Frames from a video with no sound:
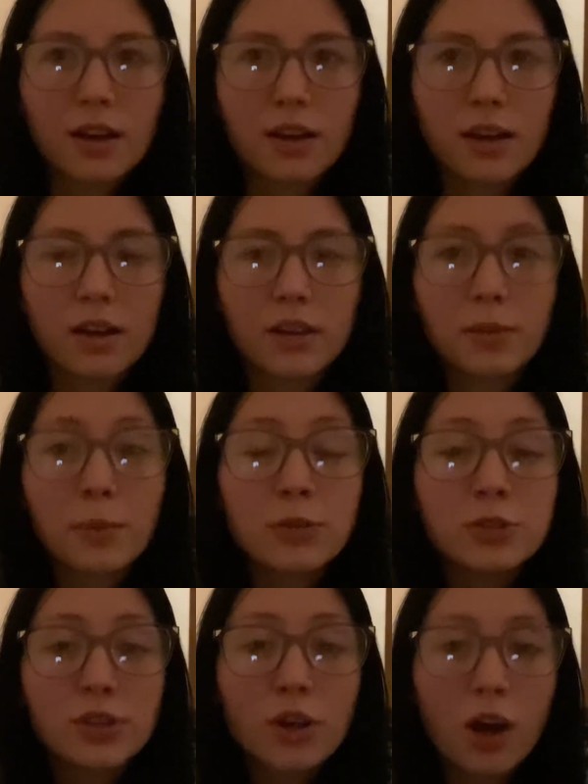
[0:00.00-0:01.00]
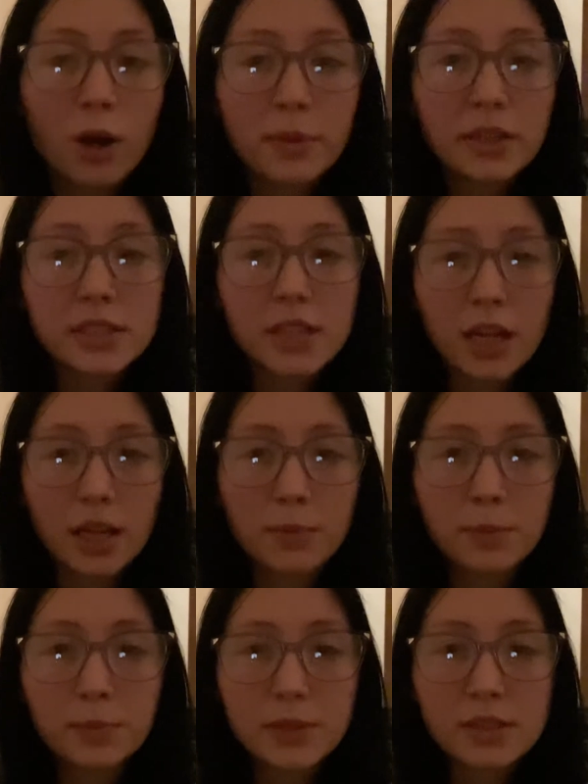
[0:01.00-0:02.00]
The most common
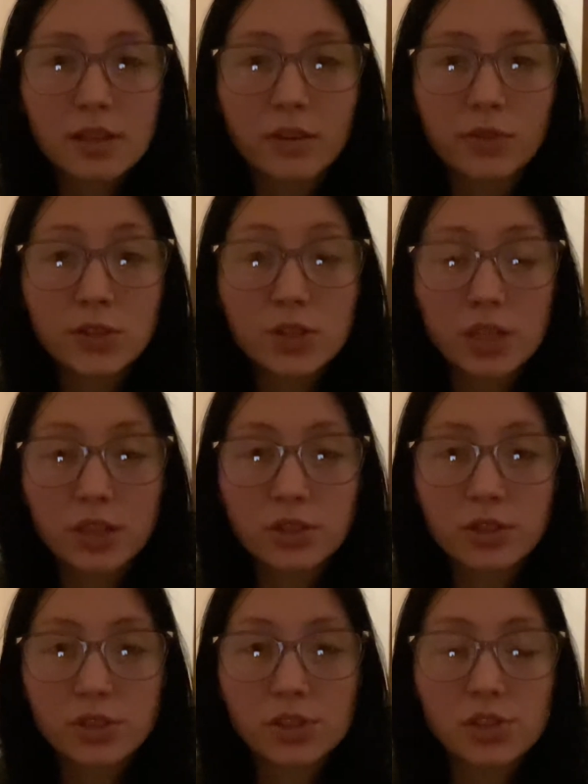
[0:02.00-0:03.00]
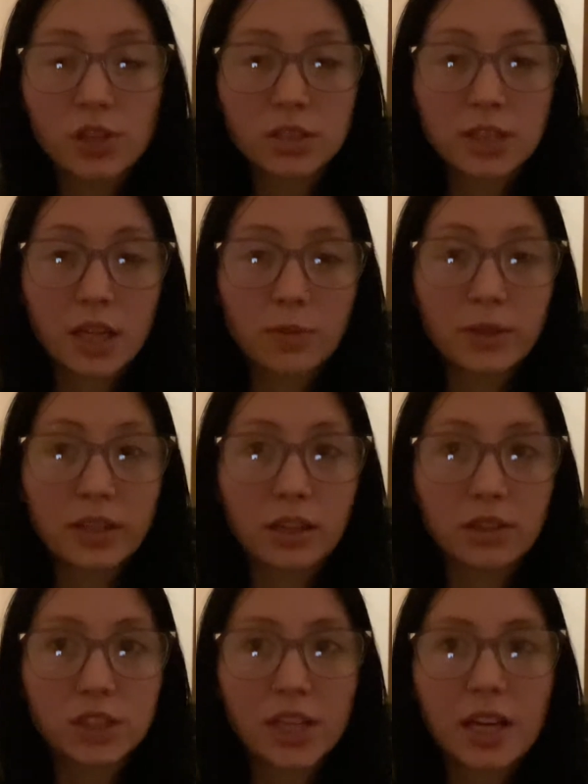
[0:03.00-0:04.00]
types of seizures associated with
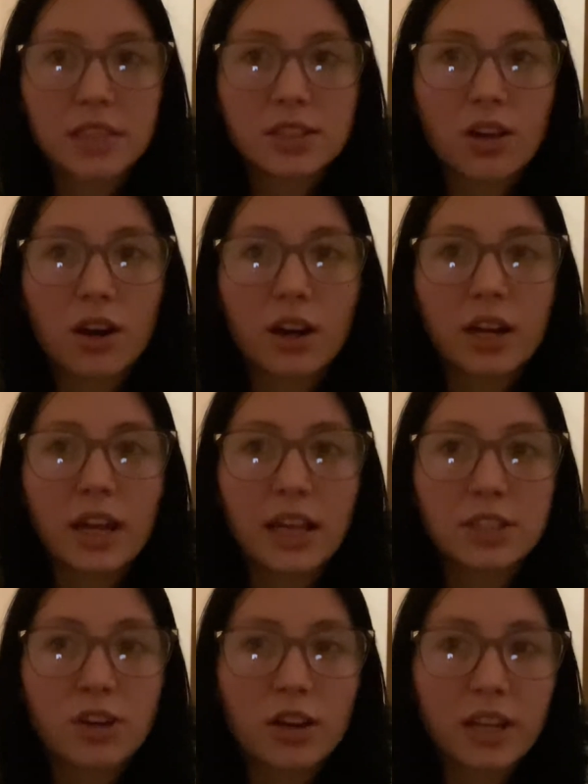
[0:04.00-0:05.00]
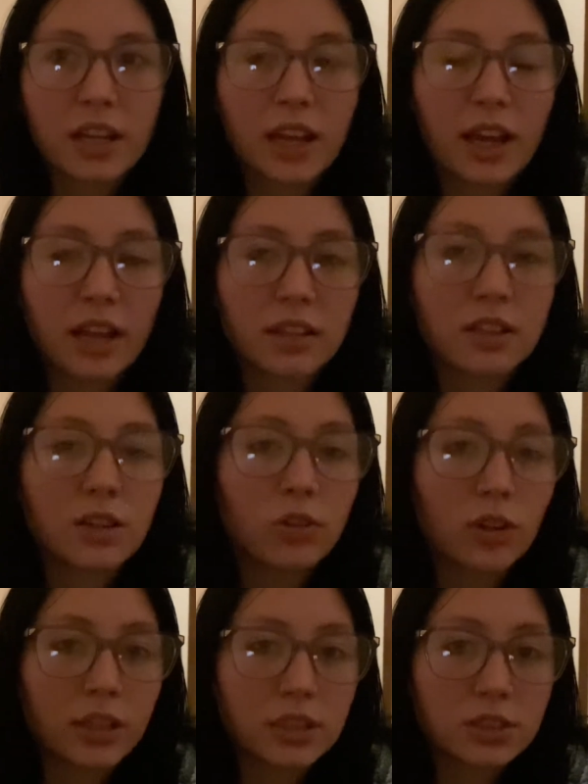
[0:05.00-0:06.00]
LGS are atonic and
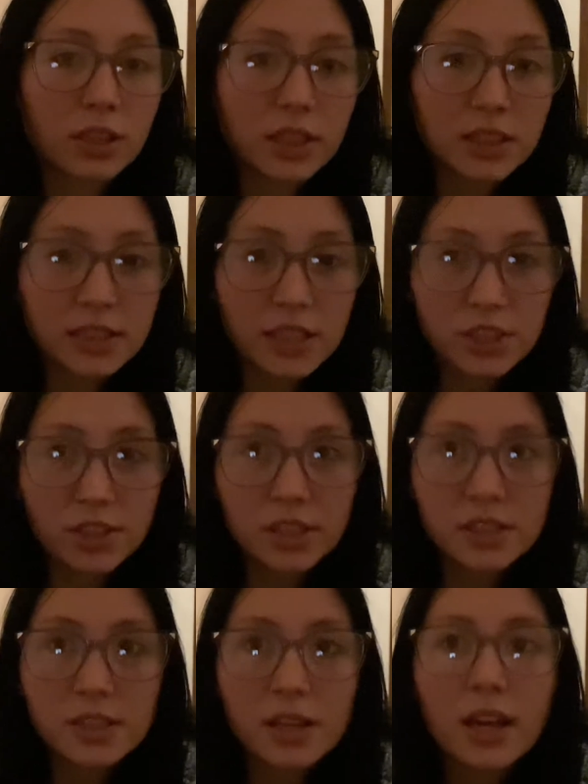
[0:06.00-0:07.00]
clonic-tonic seizures.